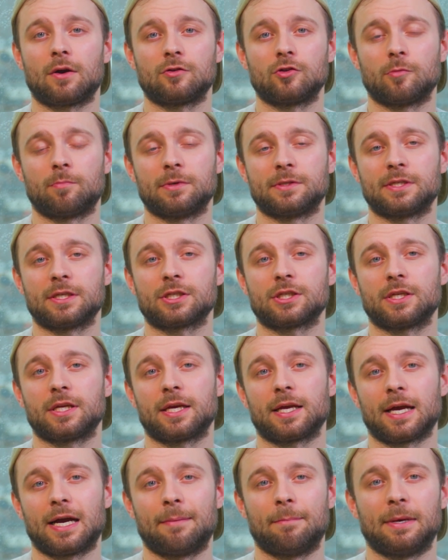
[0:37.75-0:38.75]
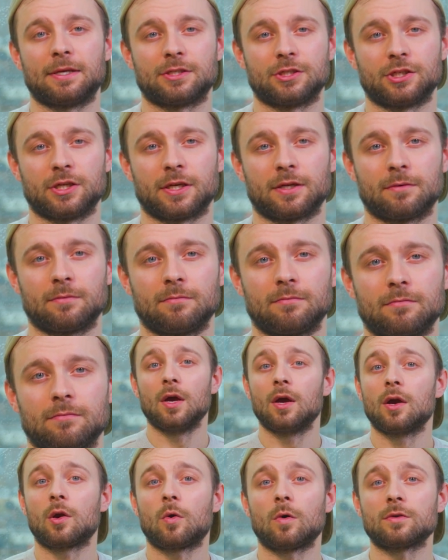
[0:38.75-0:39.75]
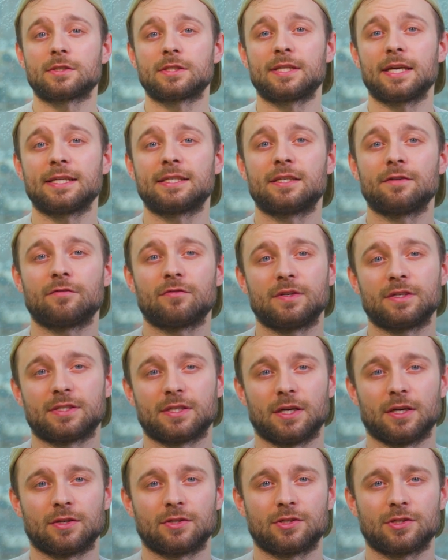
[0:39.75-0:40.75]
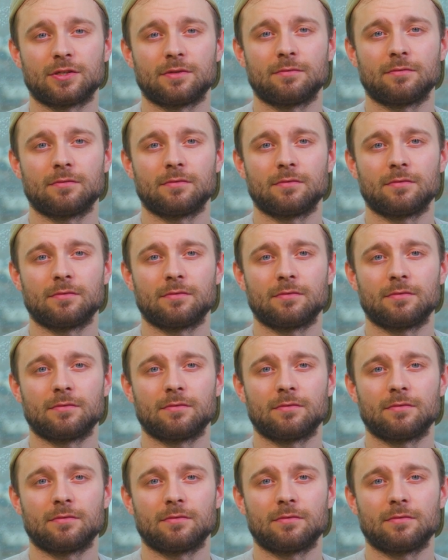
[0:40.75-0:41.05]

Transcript: on your positioning and messaging. Quantitative research.